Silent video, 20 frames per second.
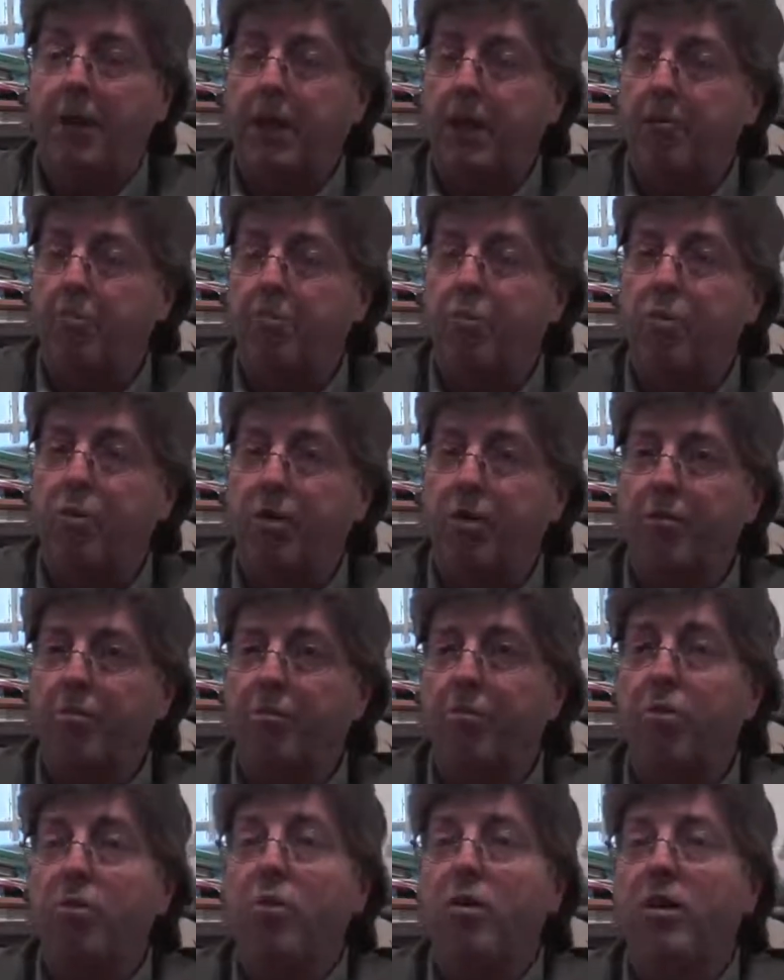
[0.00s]
more and
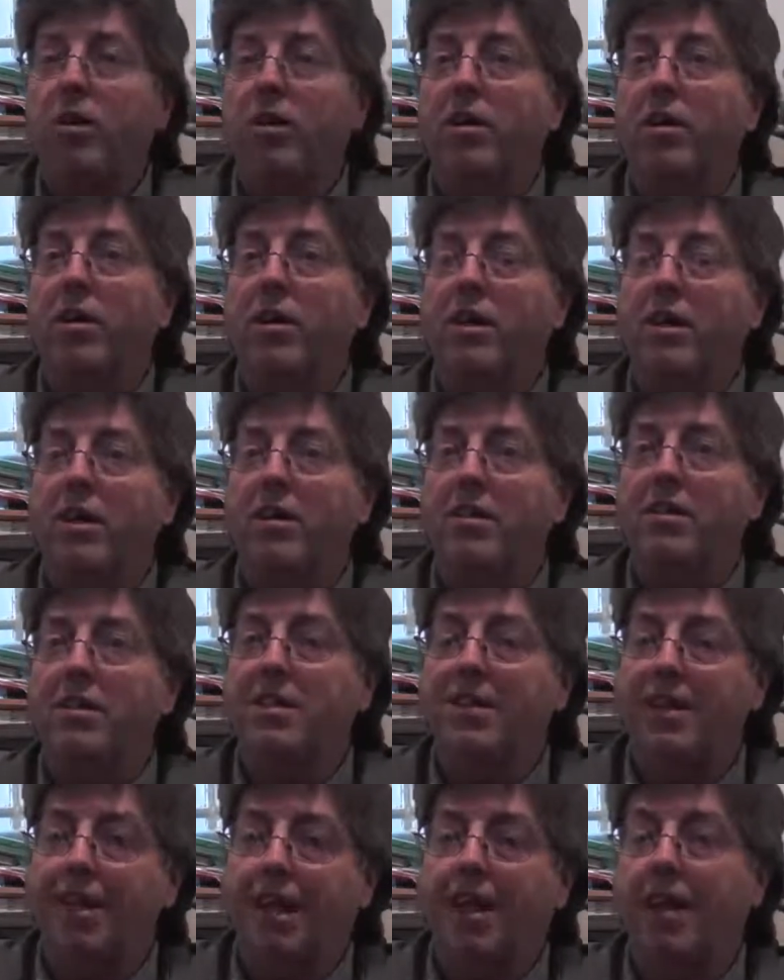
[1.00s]
more he's
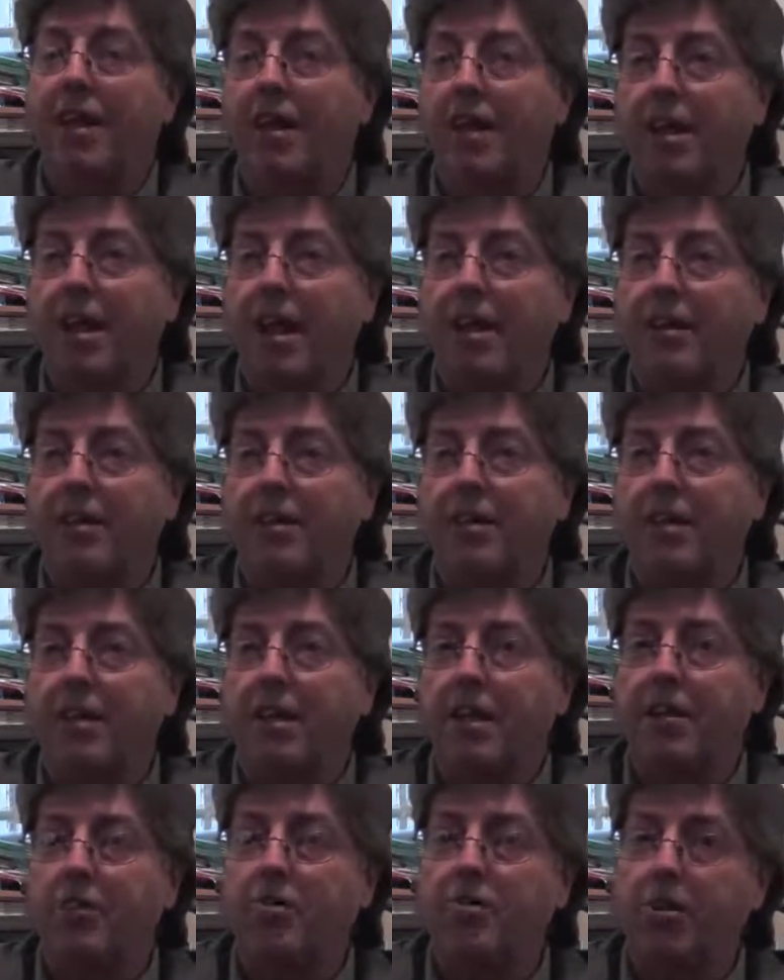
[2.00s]
kicking against it
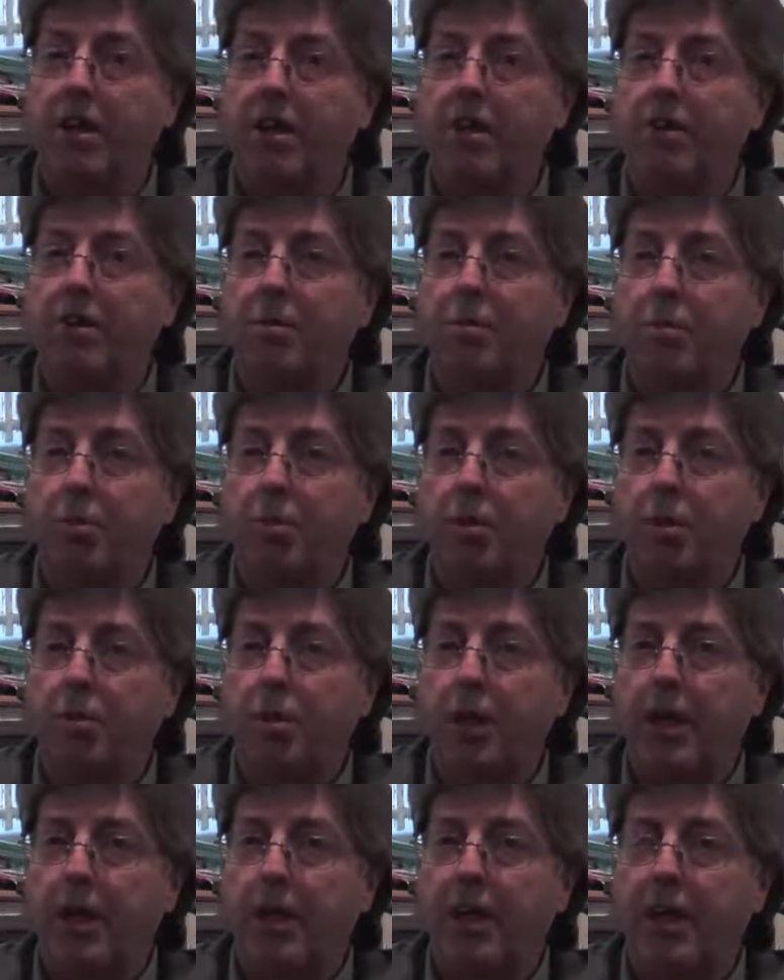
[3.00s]
and trying to pull
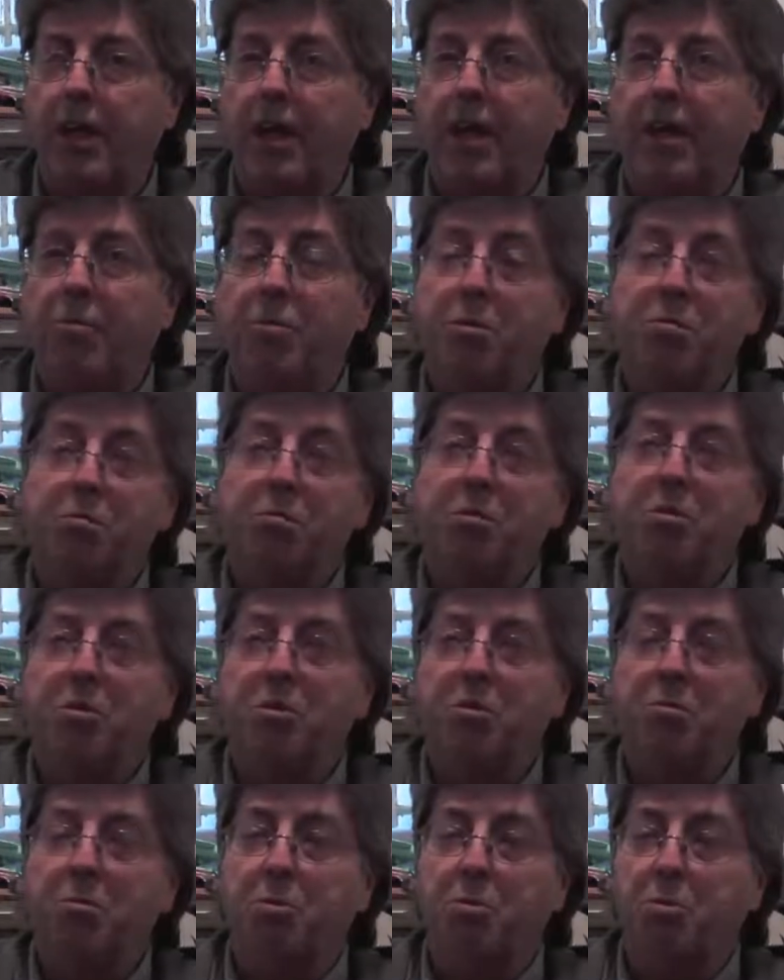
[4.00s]
away, but more
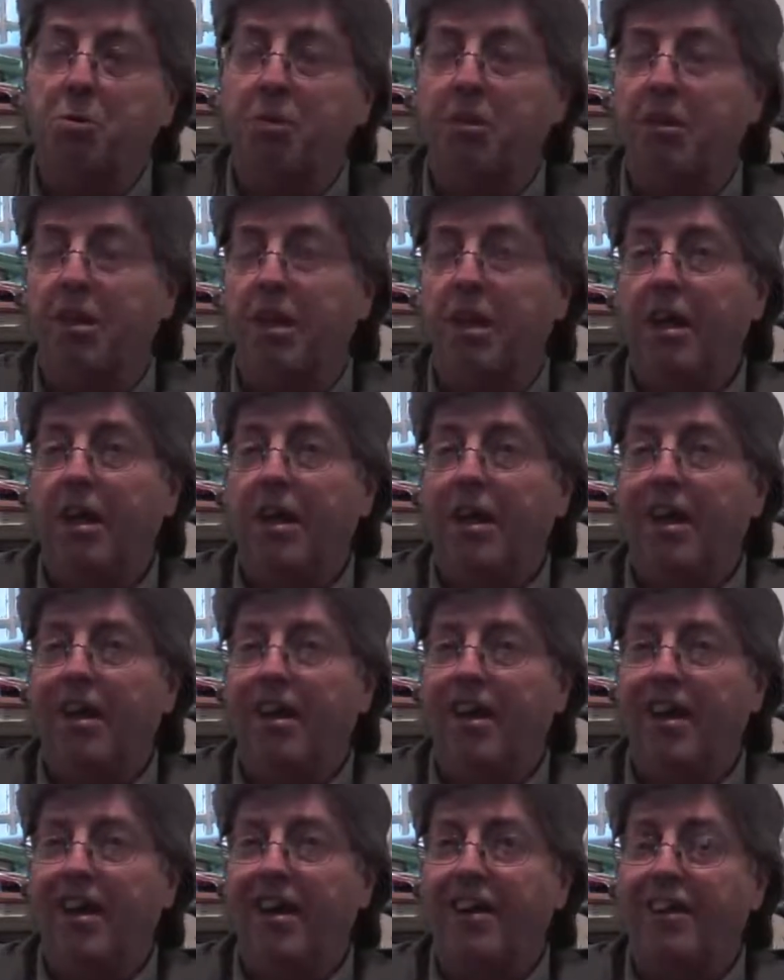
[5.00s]
and more
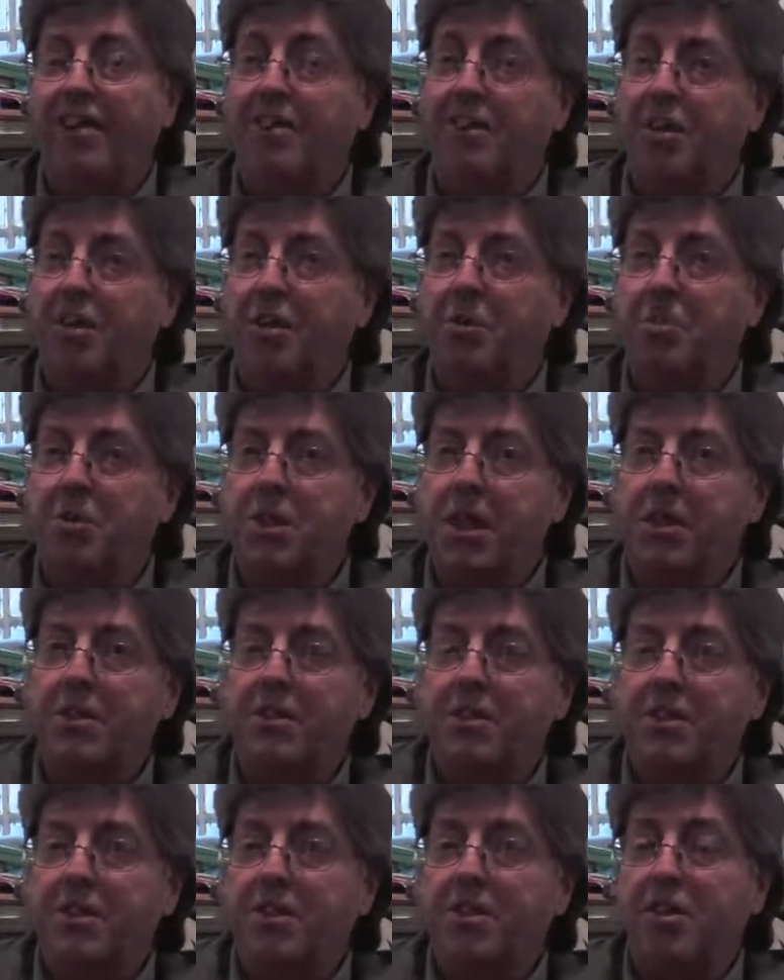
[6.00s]
the
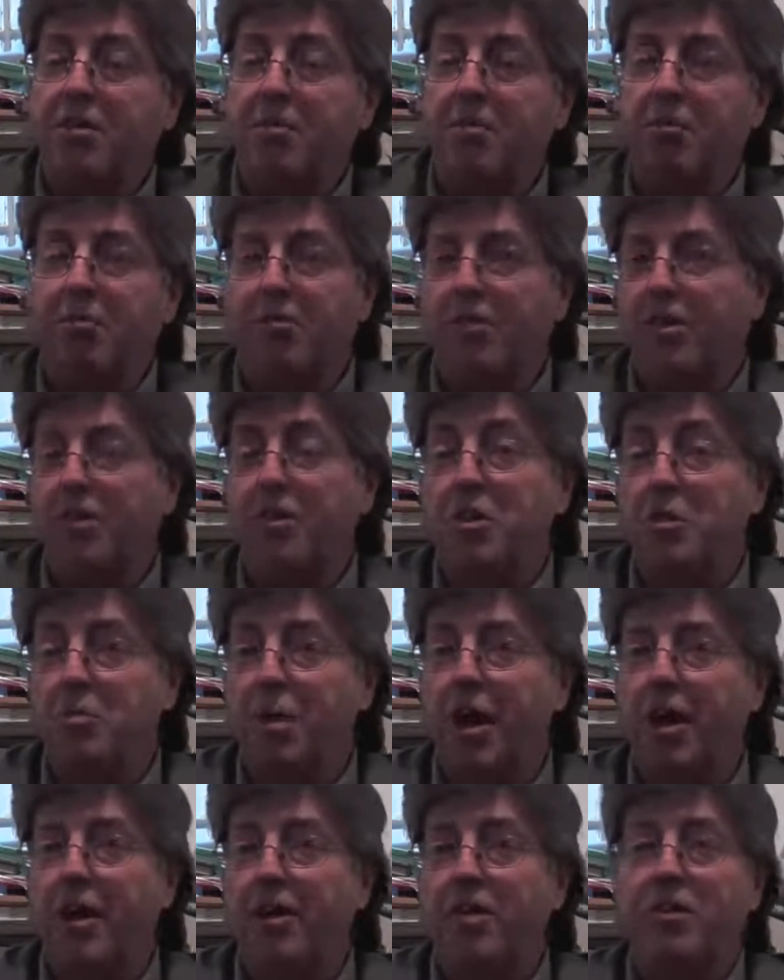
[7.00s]
circumstances
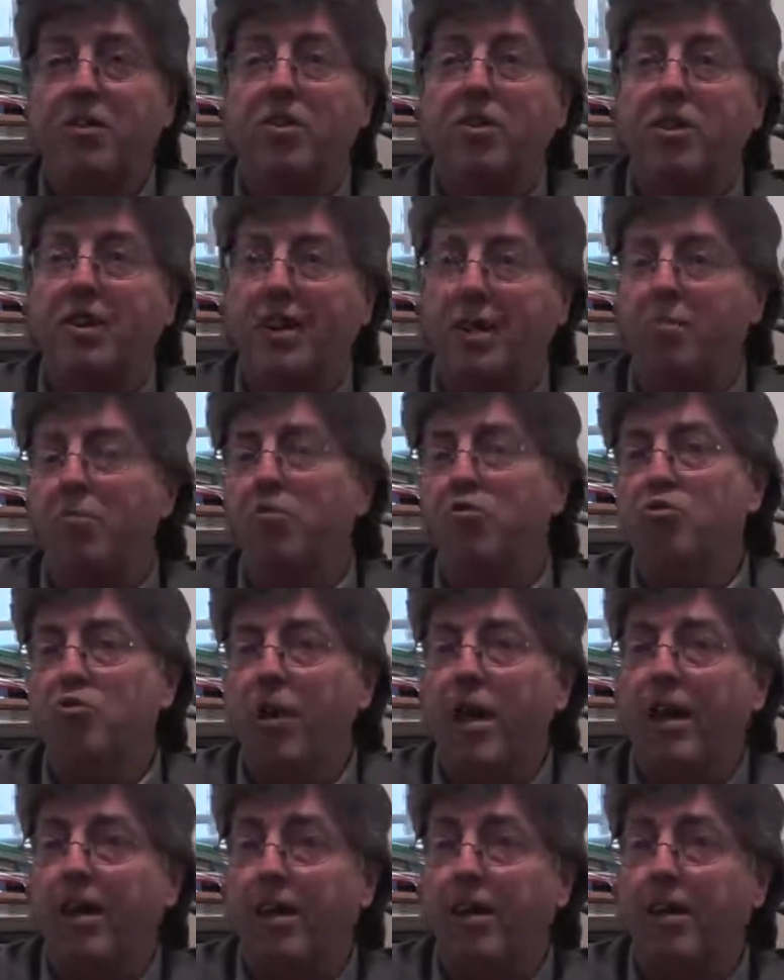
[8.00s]
conspire to keep
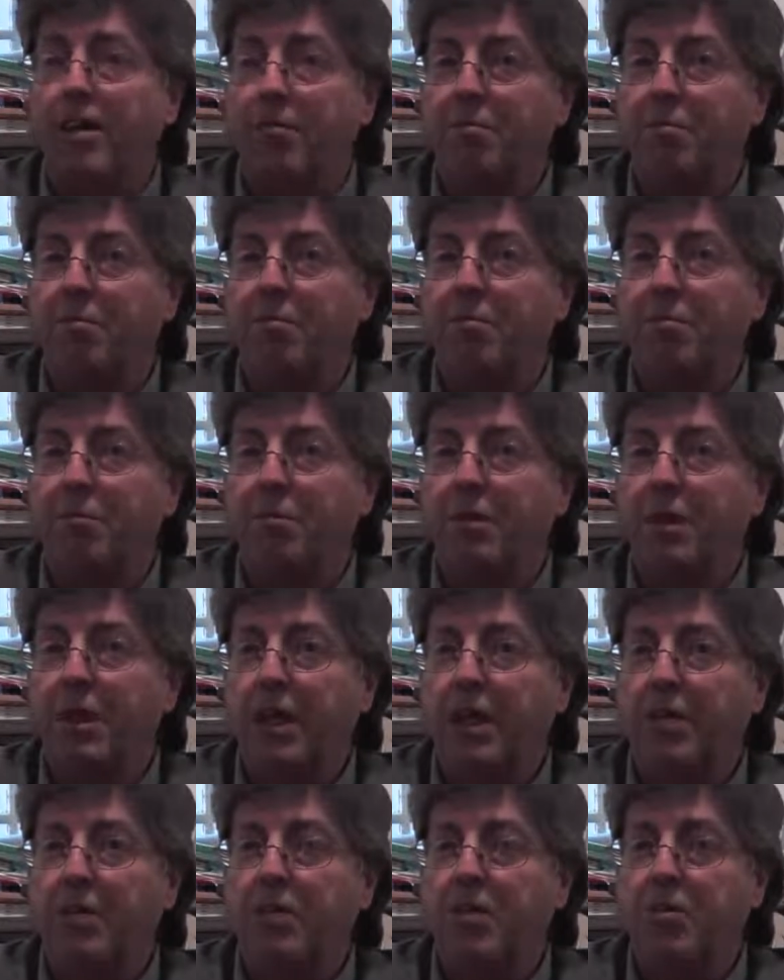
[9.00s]
dragging him
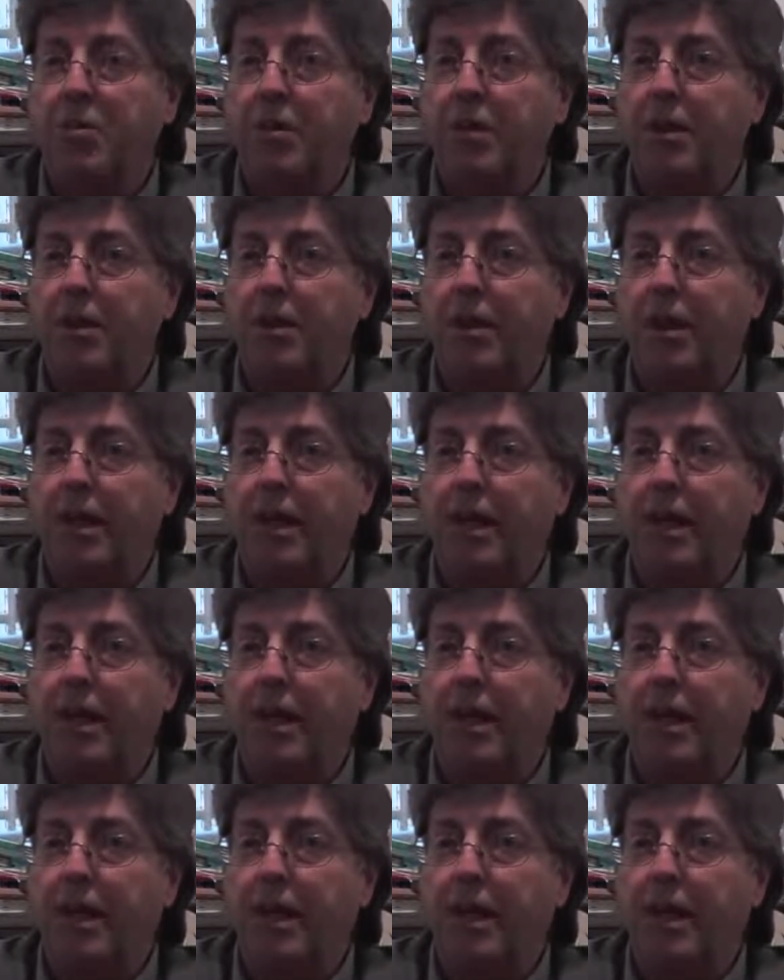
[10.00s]
into it.